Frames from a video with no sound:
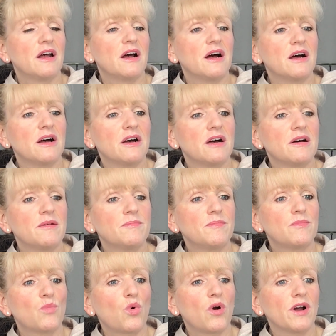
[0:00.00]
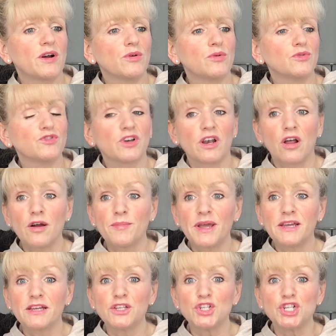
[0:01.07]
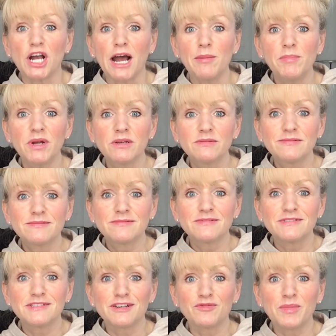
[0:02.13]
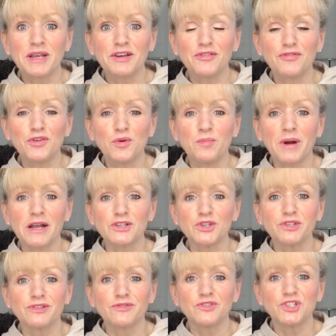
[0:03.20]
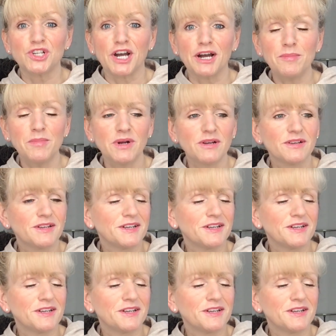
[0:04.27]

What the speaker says: What else? I like making jam. I've made a few batches of jam.